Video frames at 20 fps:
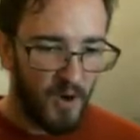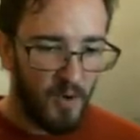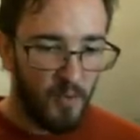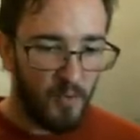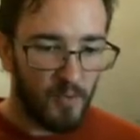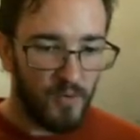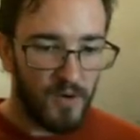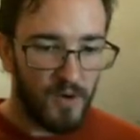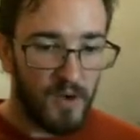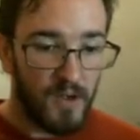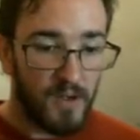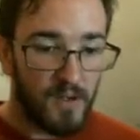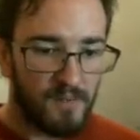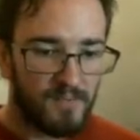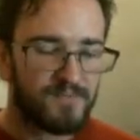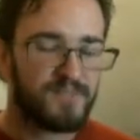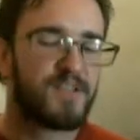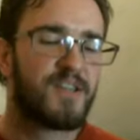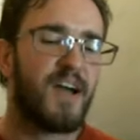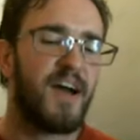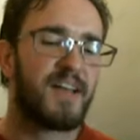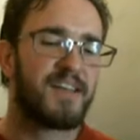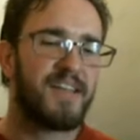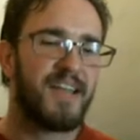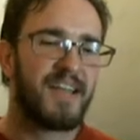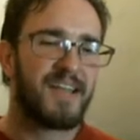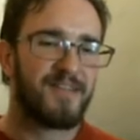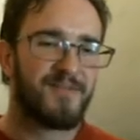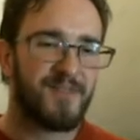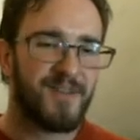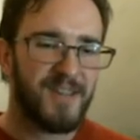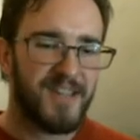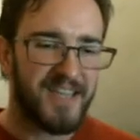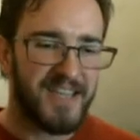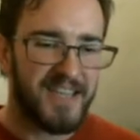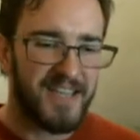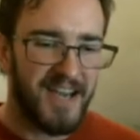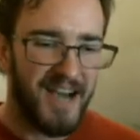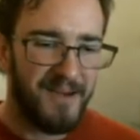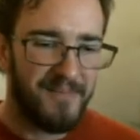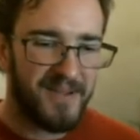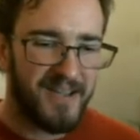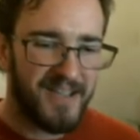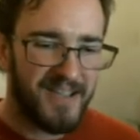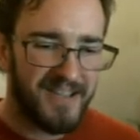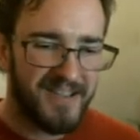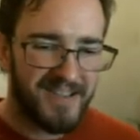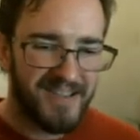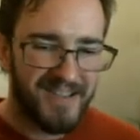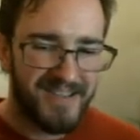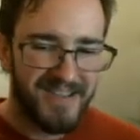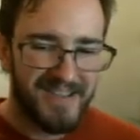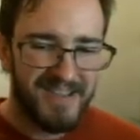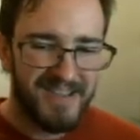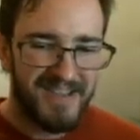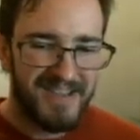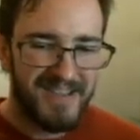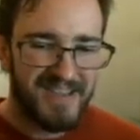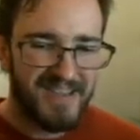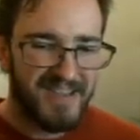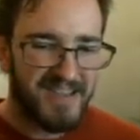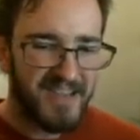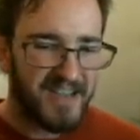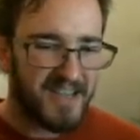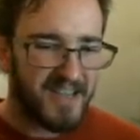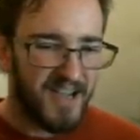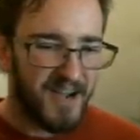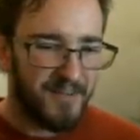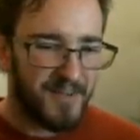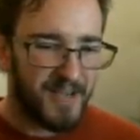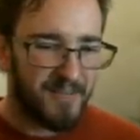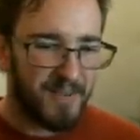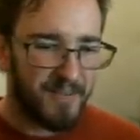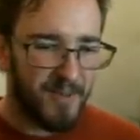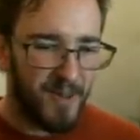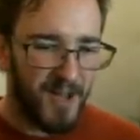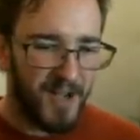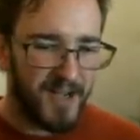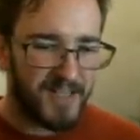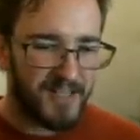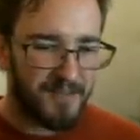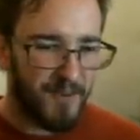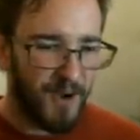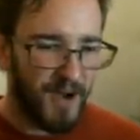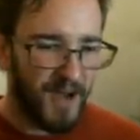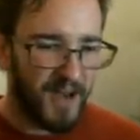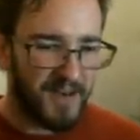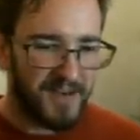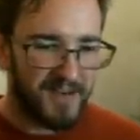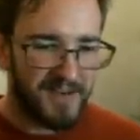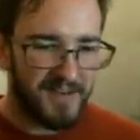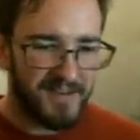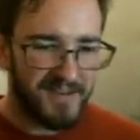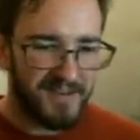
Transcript: Oh! God dang it, really? He got me? Got me in the blind spot.